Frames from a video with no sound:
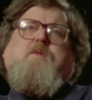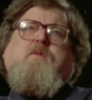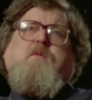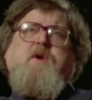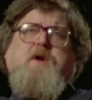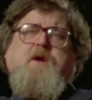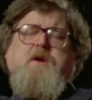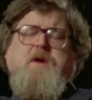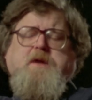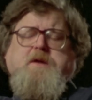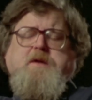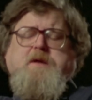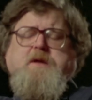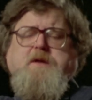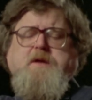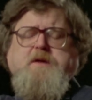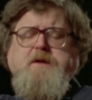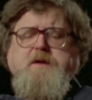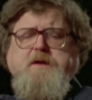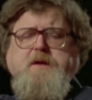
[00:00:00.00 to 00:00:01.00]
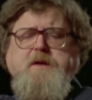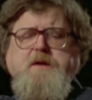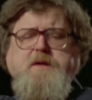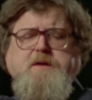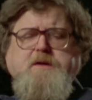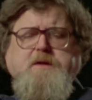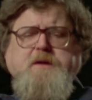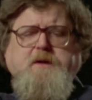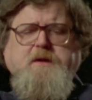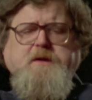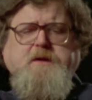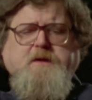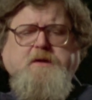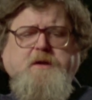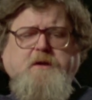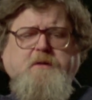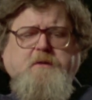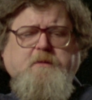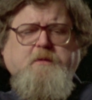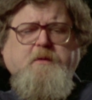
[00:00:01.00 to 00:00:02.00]
Well, it's
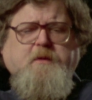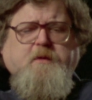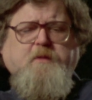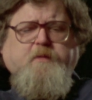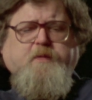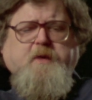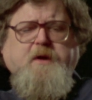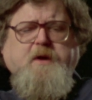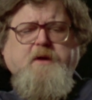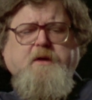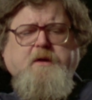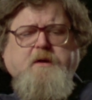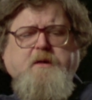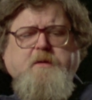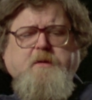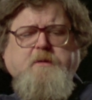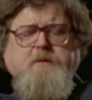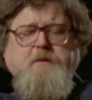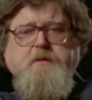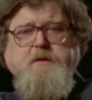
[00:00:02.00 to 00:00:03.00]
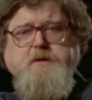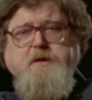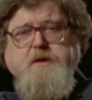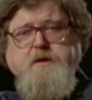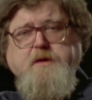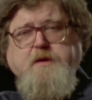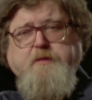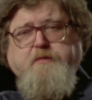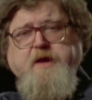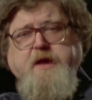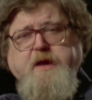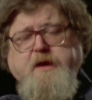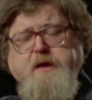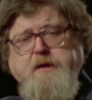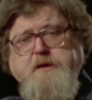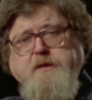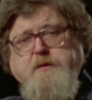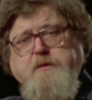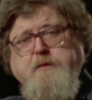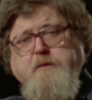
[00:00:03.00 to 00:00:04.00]
so open to
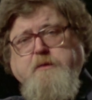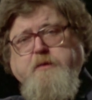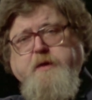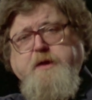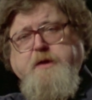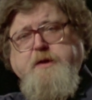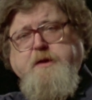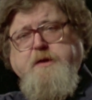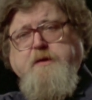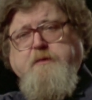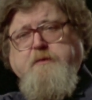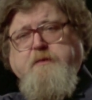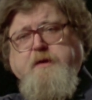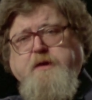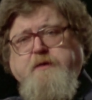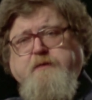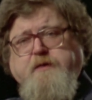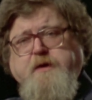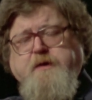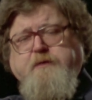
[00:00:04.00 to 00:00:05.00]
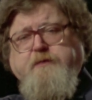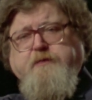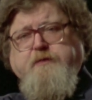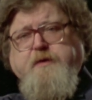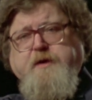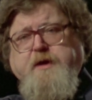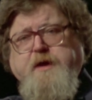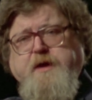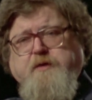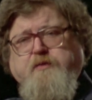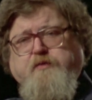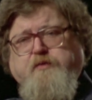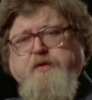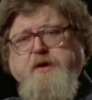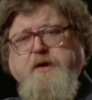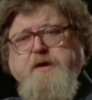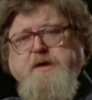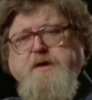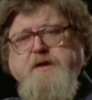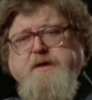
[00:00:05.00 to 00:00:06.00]
semantics, the whole question of life after death,
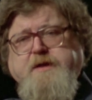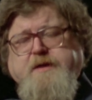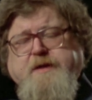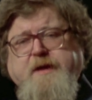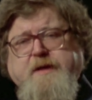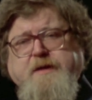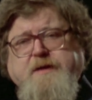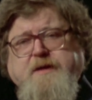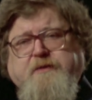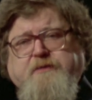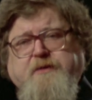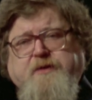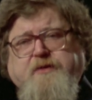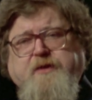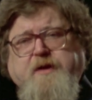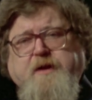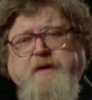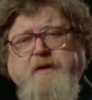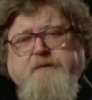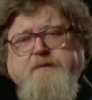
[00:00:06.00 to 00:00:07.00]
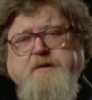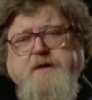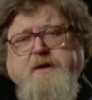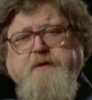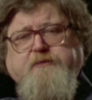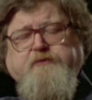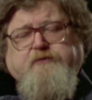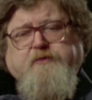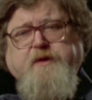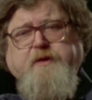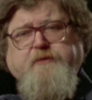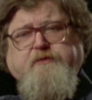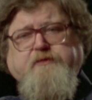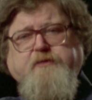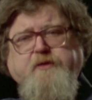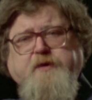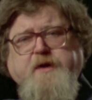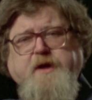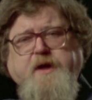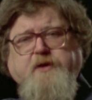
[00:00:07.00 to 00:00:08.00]
because in a sense, everything lives after
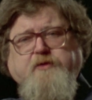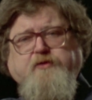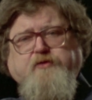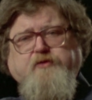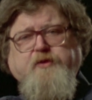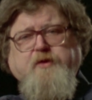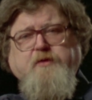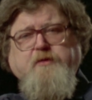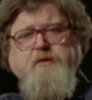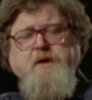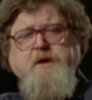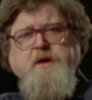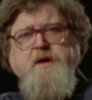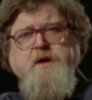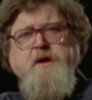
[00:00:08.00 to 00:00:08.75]
death, you know.